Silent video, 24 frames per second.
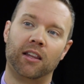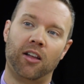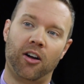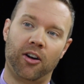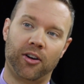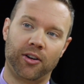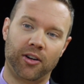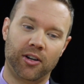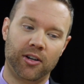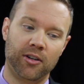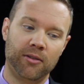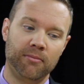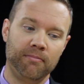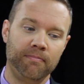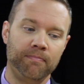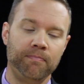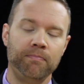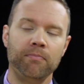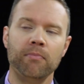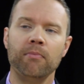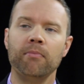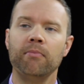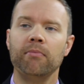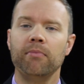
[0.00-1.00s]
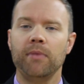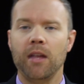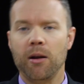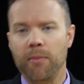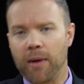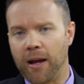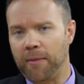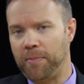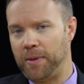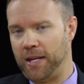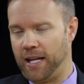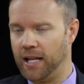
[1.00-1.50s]
longer, there
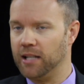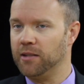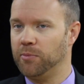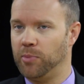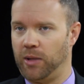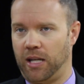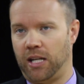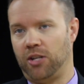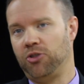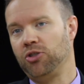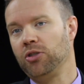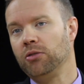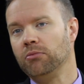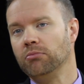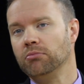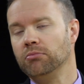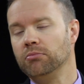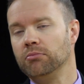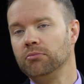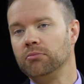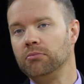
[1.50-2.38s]
might be an explanation.